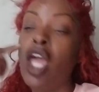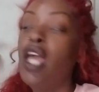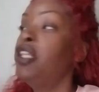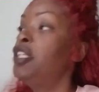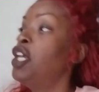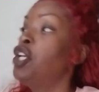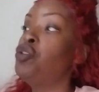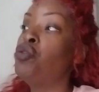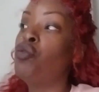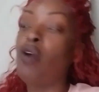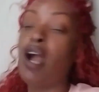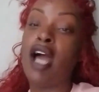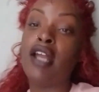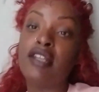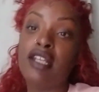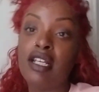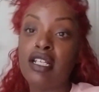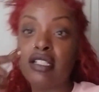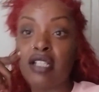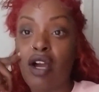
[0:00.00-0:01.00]
Then you got
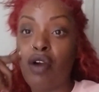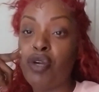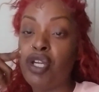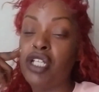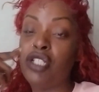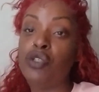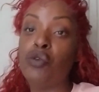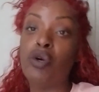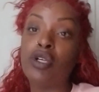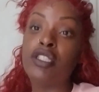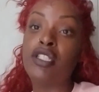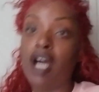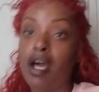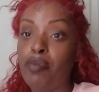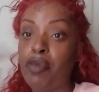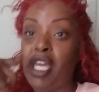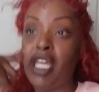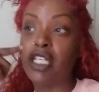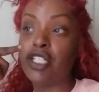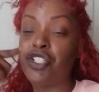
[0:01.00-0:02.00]
niggas out here doing
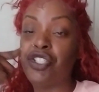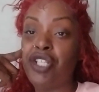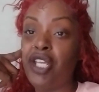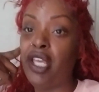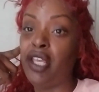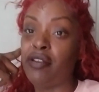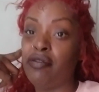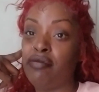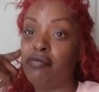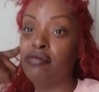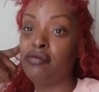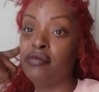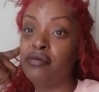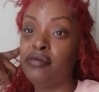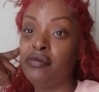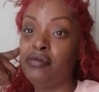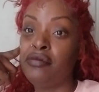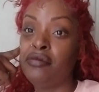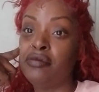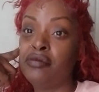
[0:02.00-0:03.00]
dumb ass shit
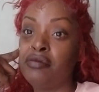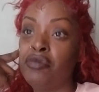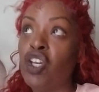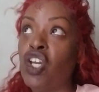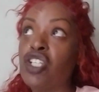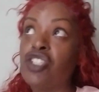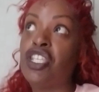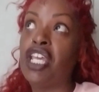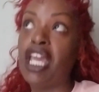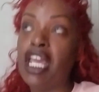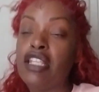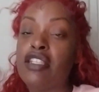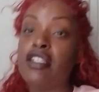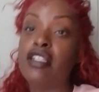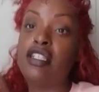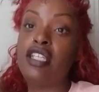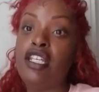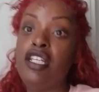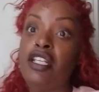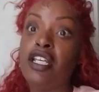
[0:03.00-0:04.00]
because the
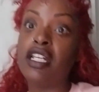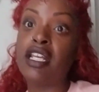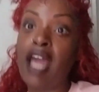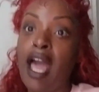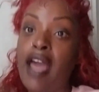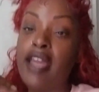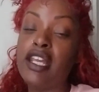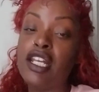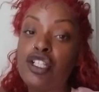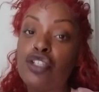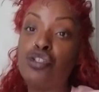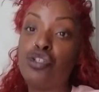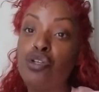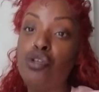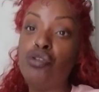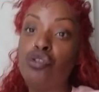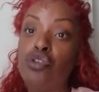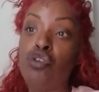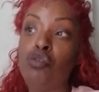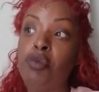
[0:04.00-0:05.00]
entity then got
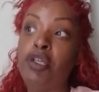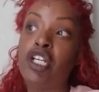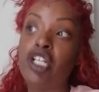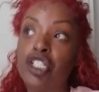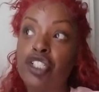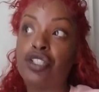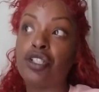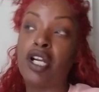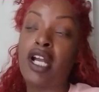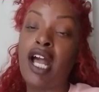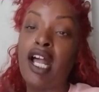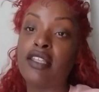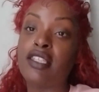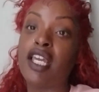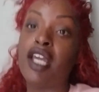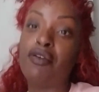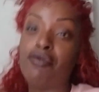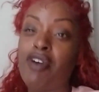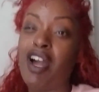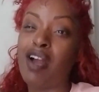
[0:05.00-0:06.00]
into you because your
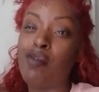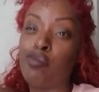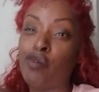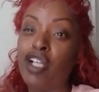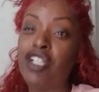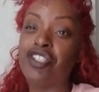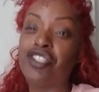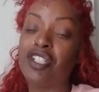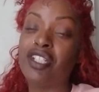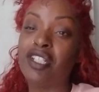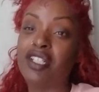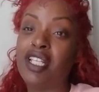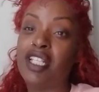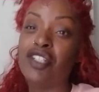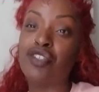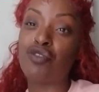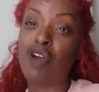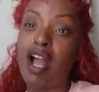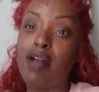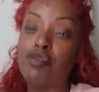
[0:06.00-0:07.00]
goddamn vibration then
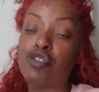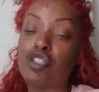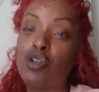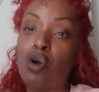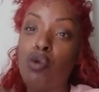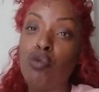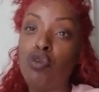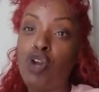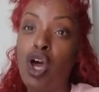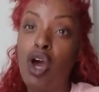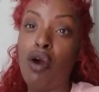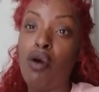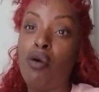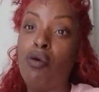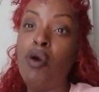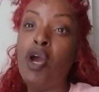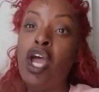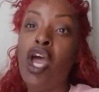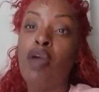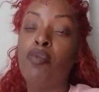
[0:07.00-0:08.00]
dropped so
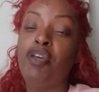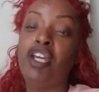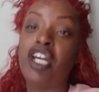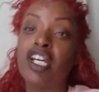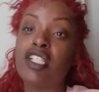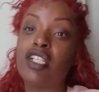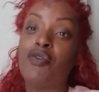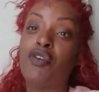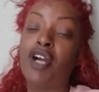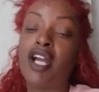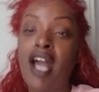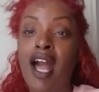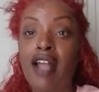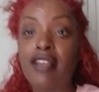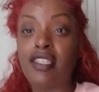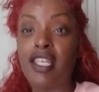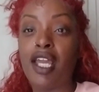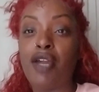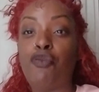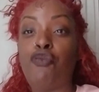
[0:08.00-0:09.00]
low because of a
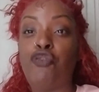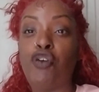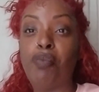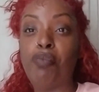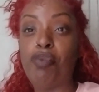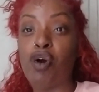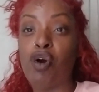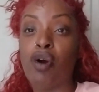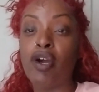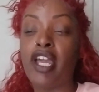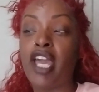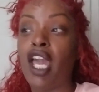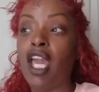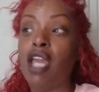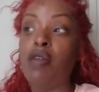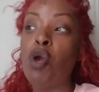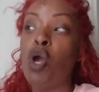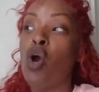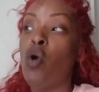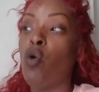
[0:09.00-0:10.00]
goddamn football
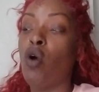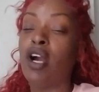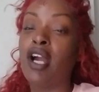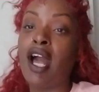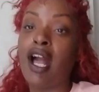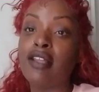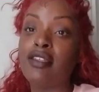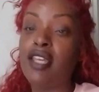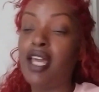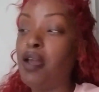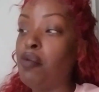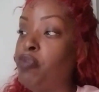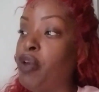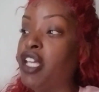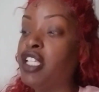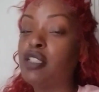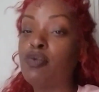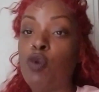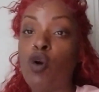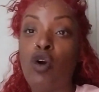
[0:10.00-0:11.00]
game or goddamn
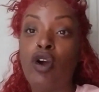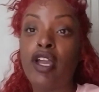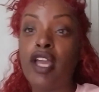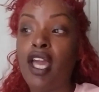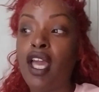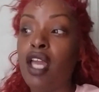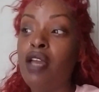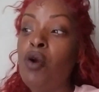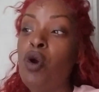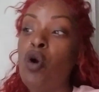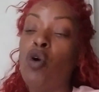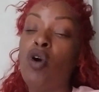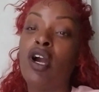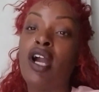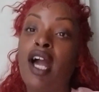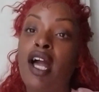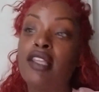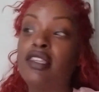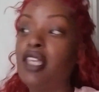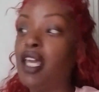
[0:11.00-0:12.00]
baseball game or
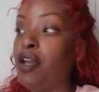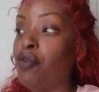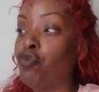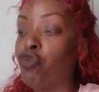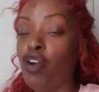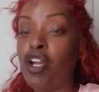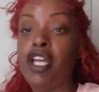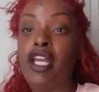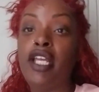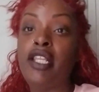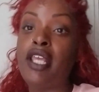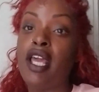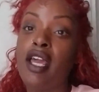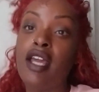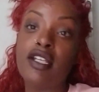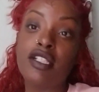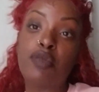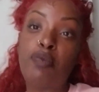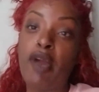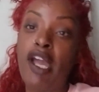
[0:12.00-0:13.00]
goddamn rigged
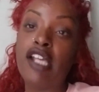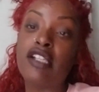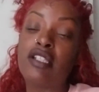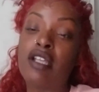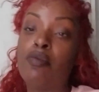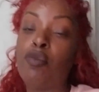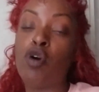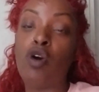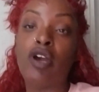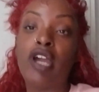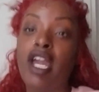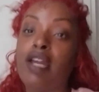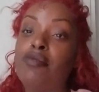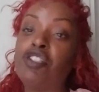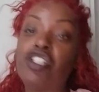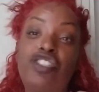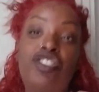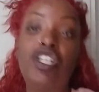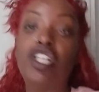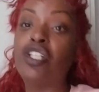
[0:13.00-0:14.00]
ass basketball game. The
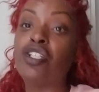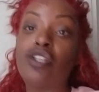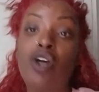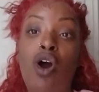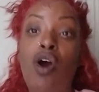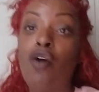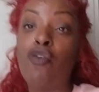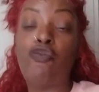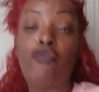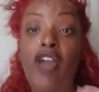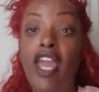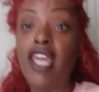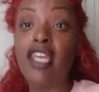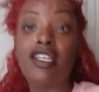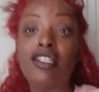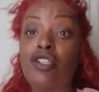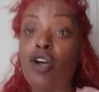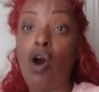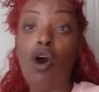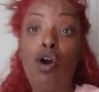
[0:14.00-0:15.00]
shit is all fake.
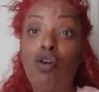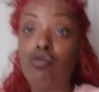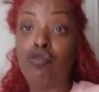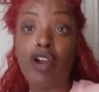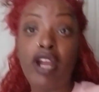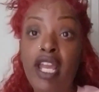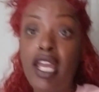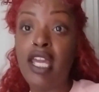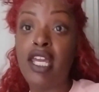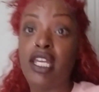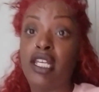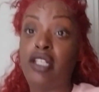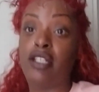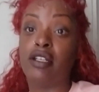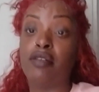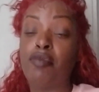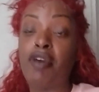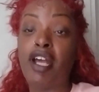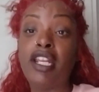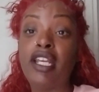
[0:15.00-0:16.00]
It's all
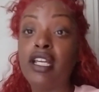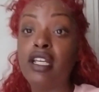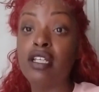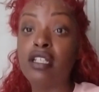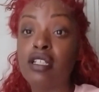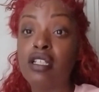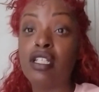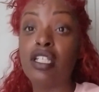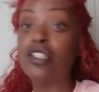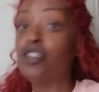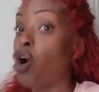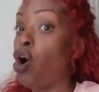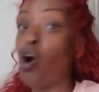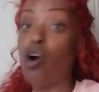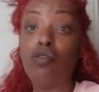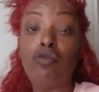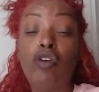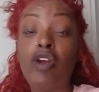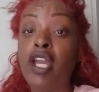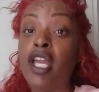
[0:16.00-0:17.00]
rigged, my nigga. It's
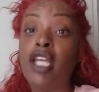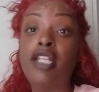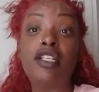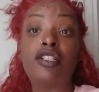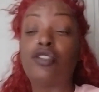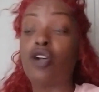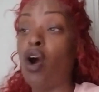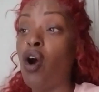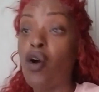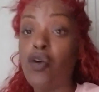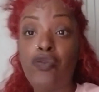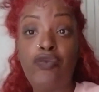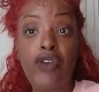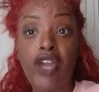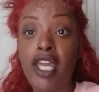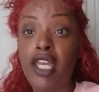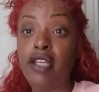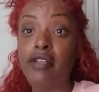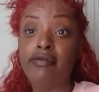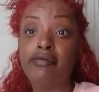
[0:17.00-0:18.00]
all rigged. It's all
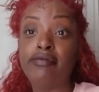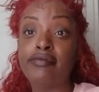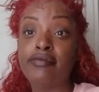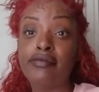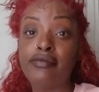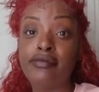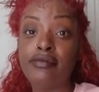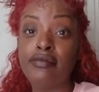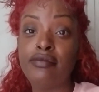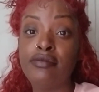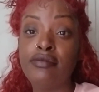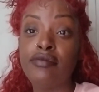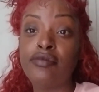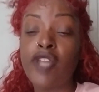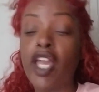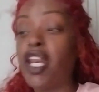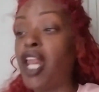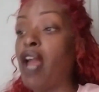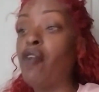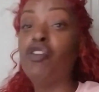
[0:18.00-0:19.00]
fake.
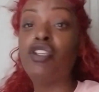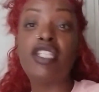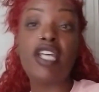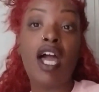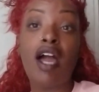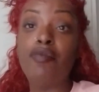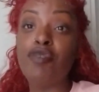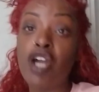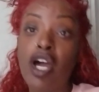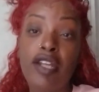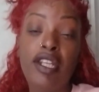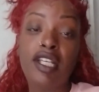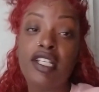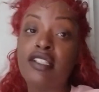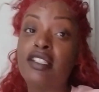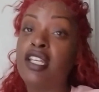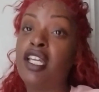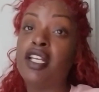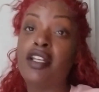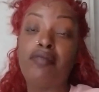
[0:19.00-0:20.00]
And every time y'all
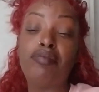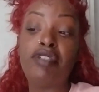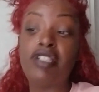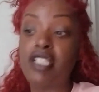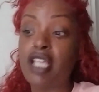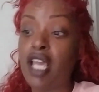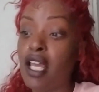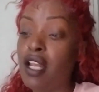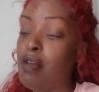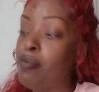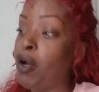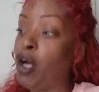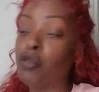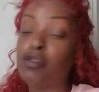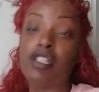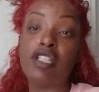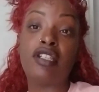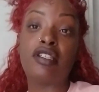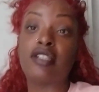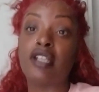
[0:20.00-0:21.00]
niggas get upset about
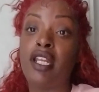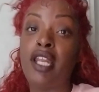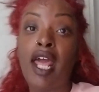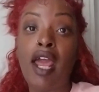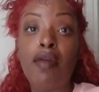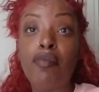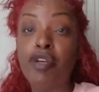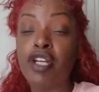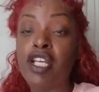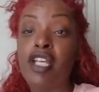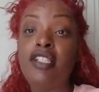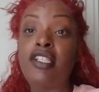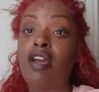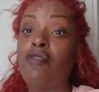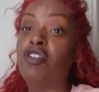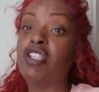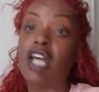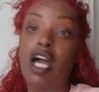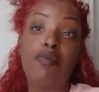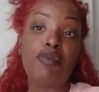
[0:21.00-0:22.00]
these celebrities,
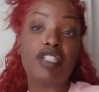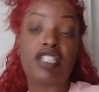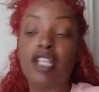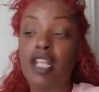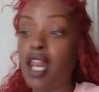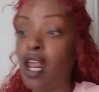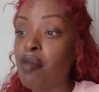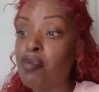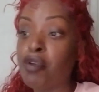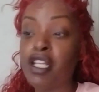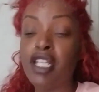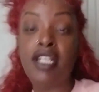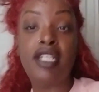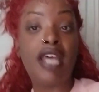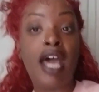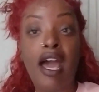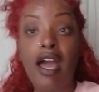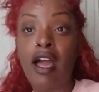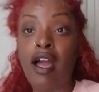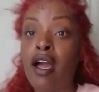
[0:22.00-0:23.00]
every time a celebrity
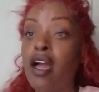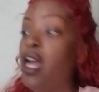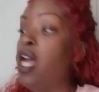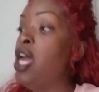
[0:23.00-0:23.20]
die,